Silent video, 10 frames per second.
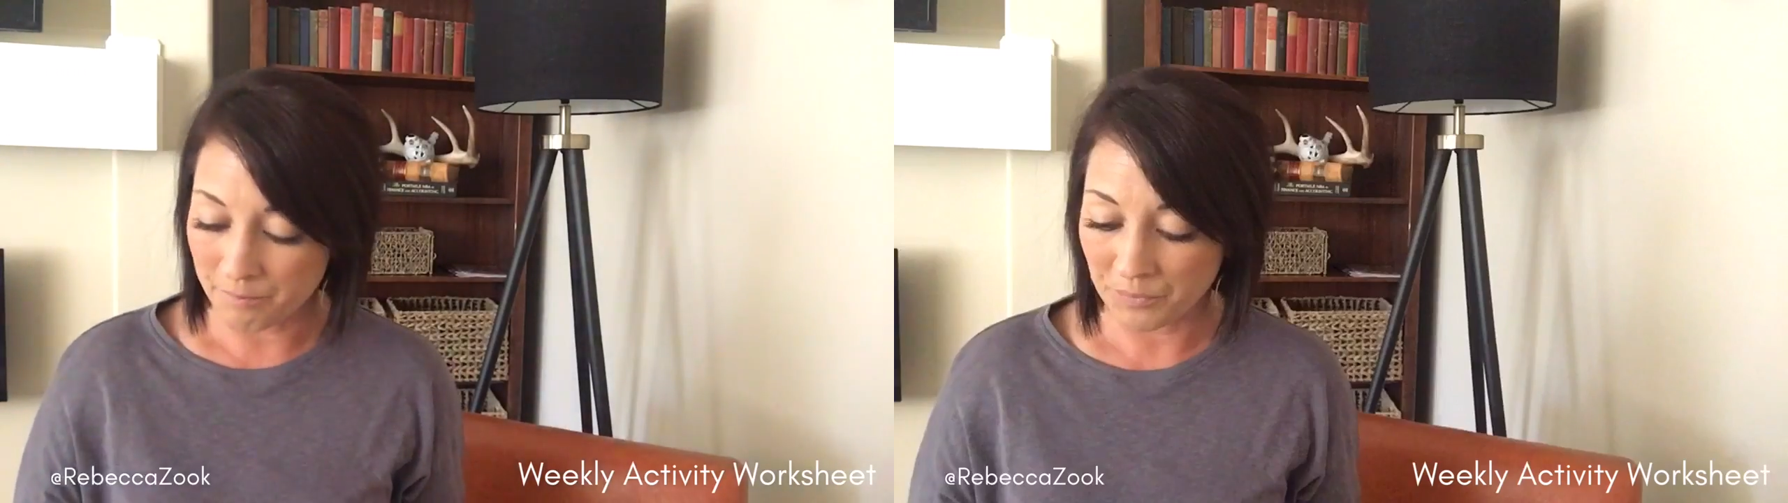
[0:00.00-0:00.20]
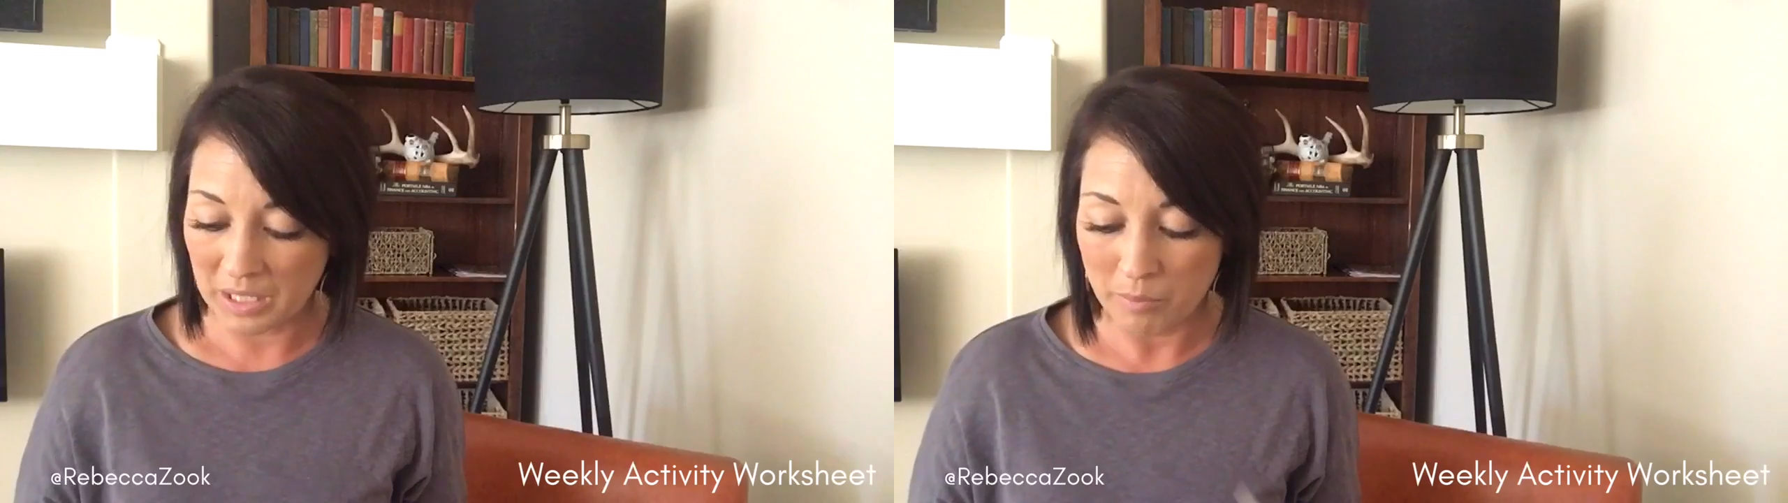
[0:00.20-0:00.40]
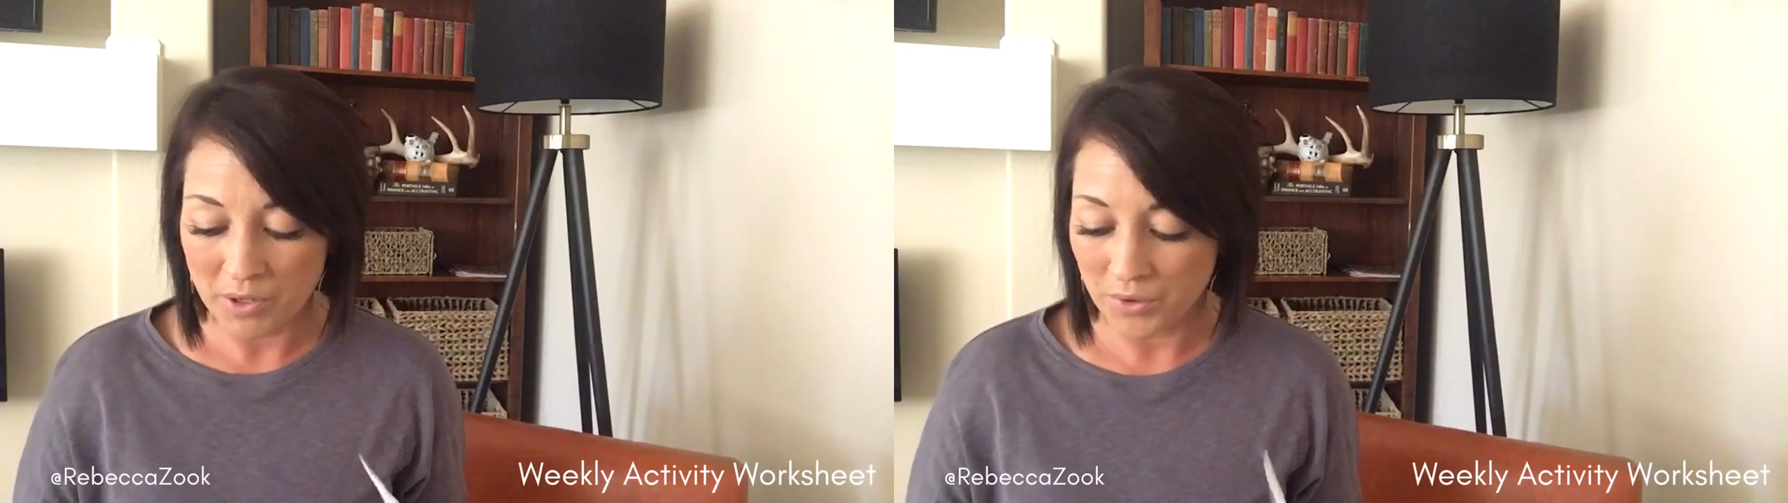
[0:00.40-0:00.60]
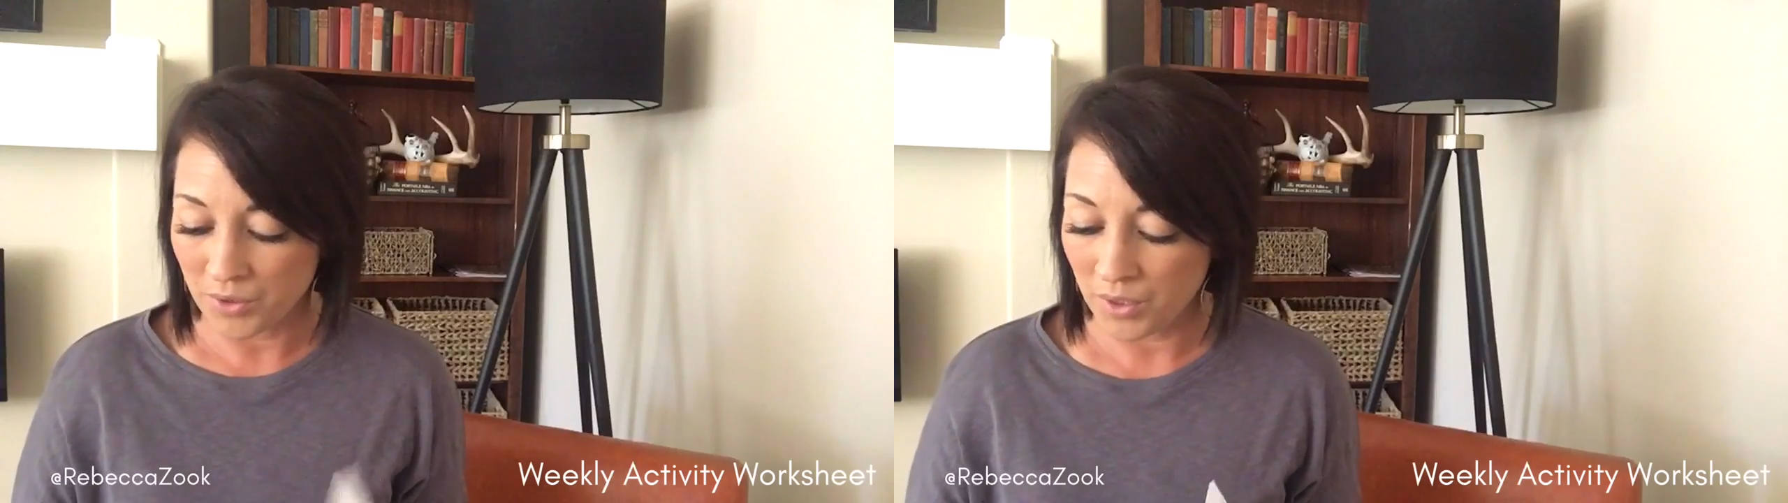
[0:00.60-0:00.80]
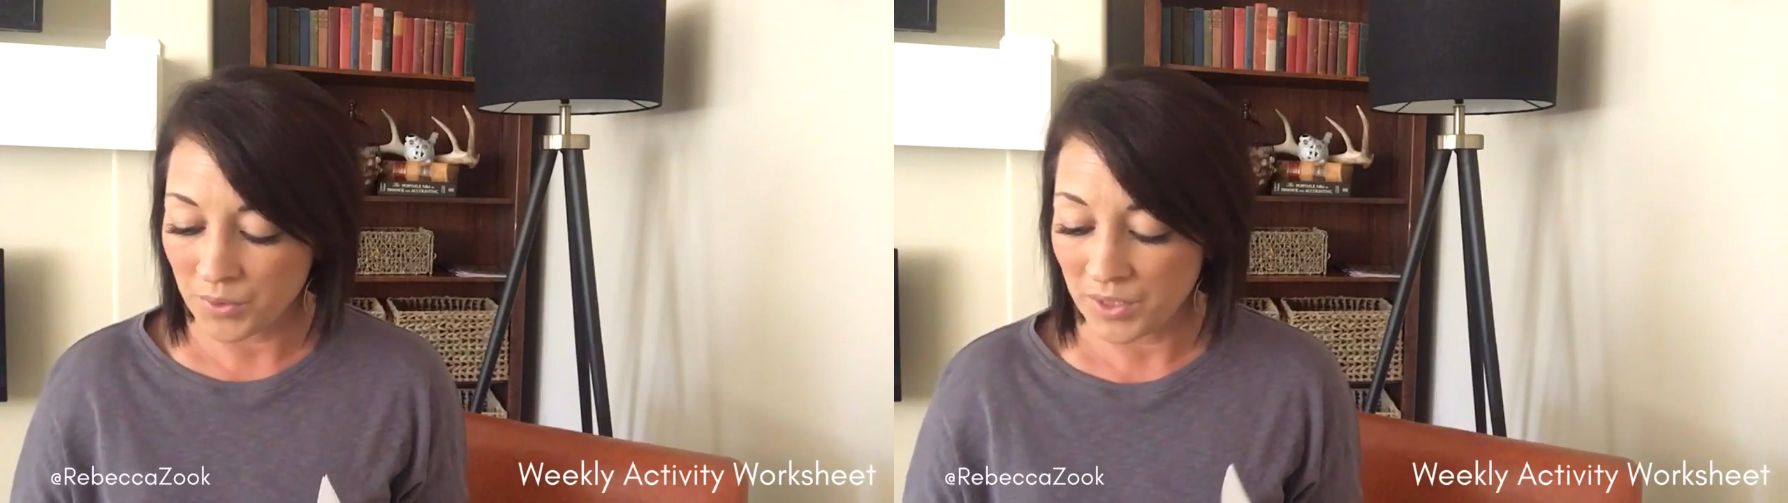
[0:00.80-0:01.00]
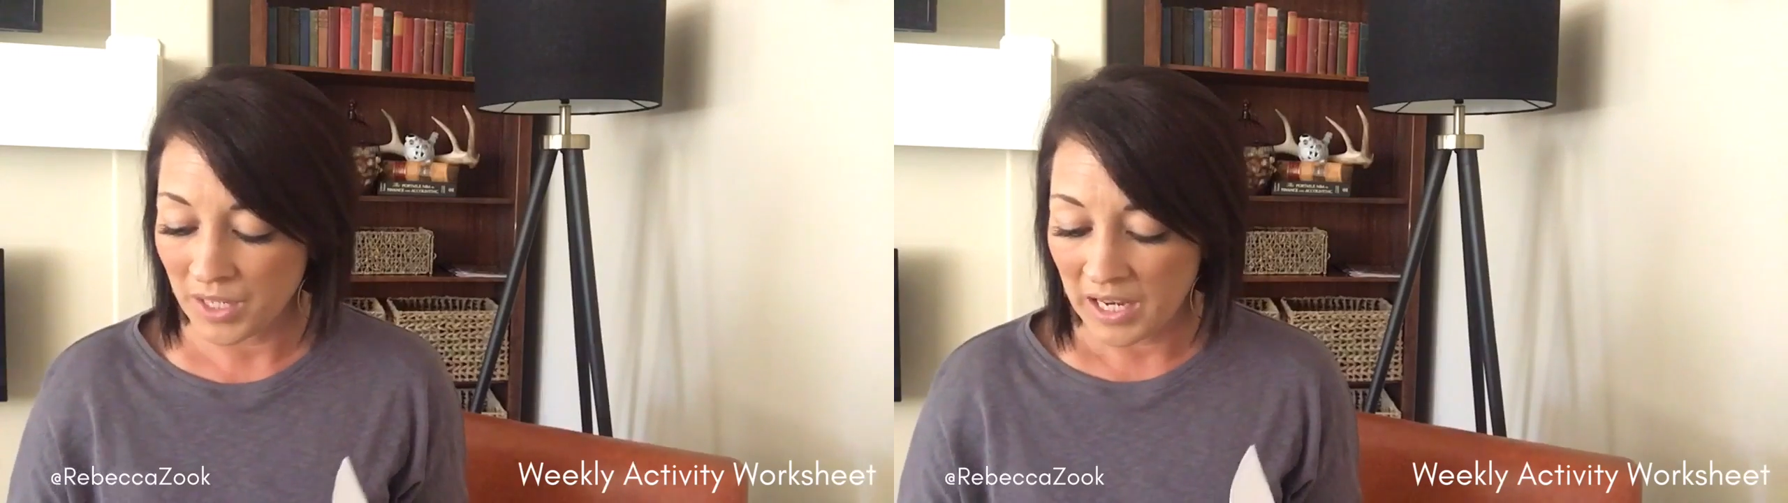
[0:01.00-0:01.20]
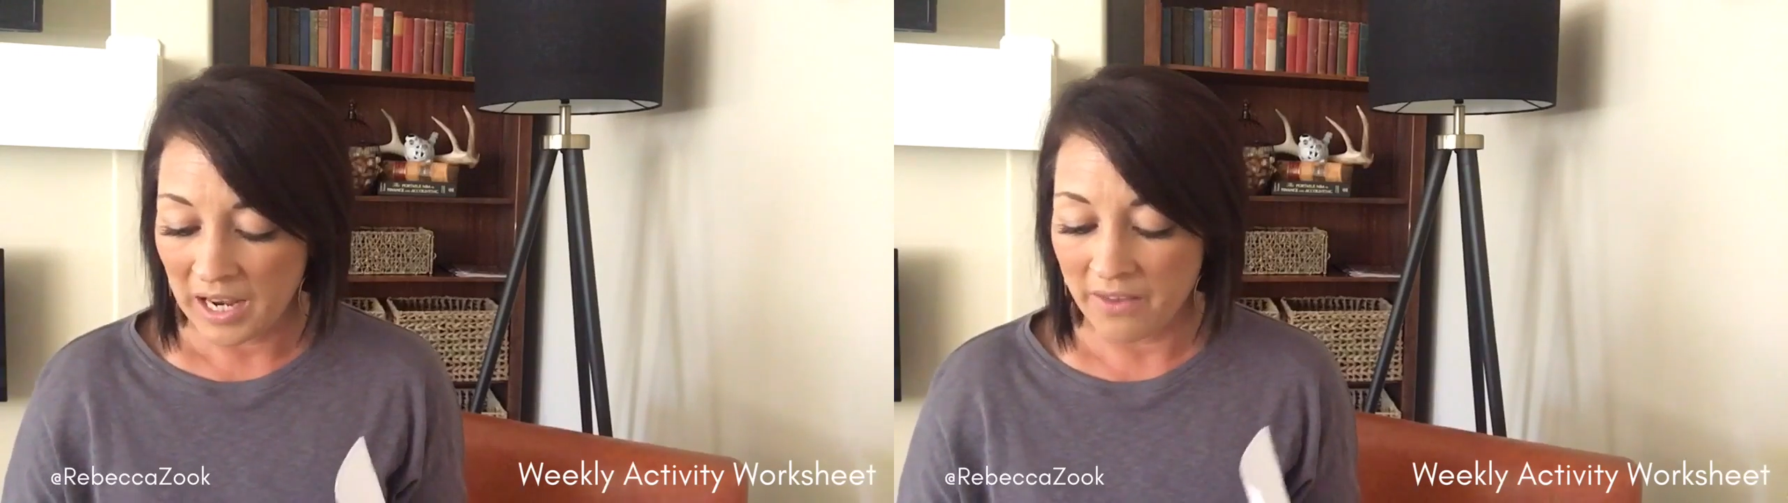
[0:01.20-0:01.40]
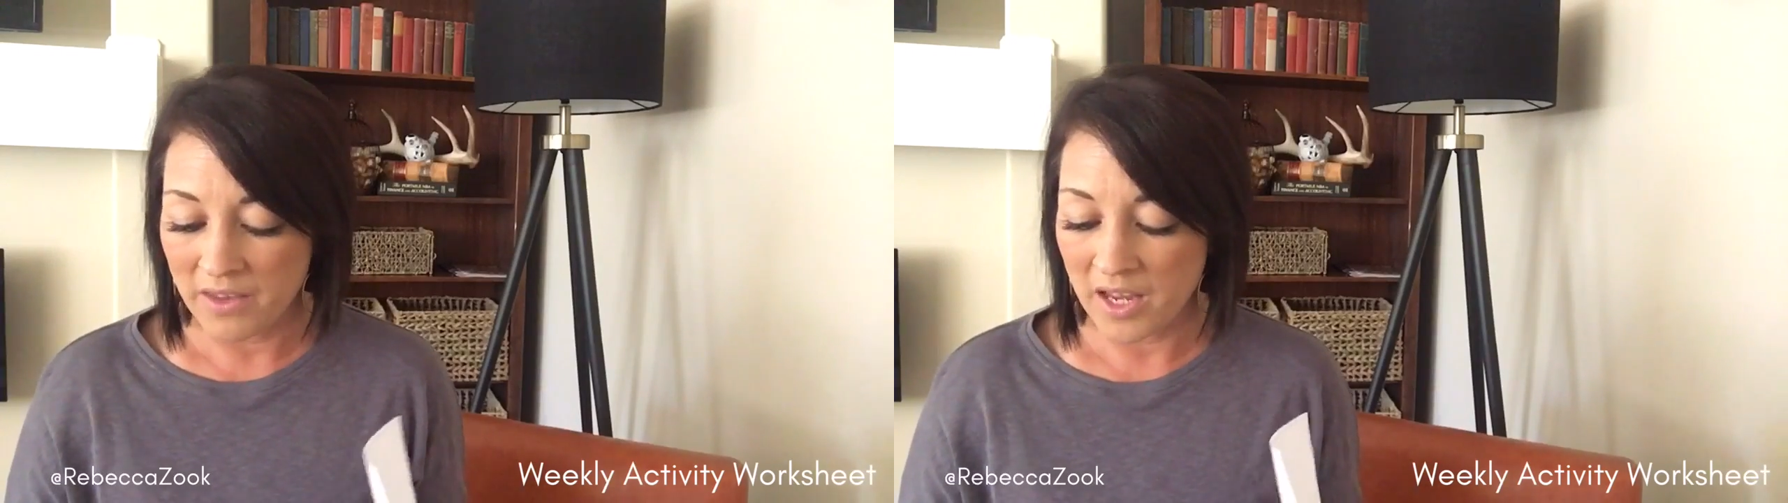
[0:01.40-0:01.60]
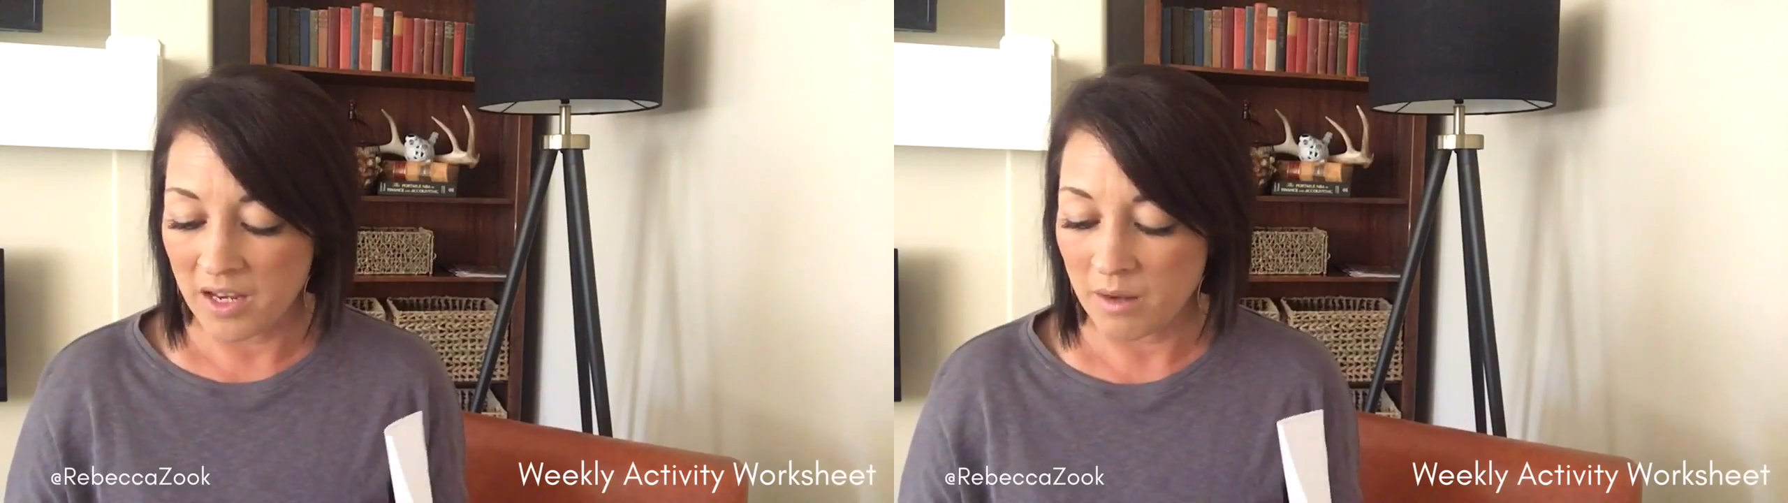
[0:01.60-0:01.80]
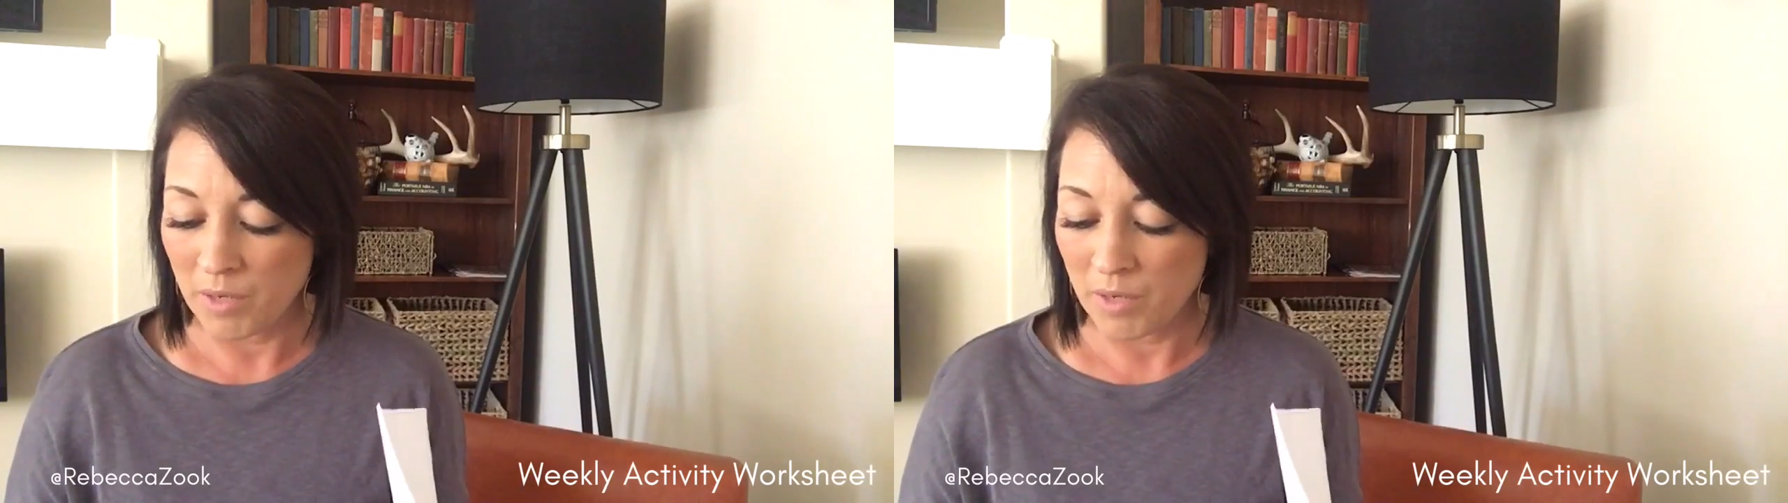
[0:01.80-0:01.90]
Keep those notes, and then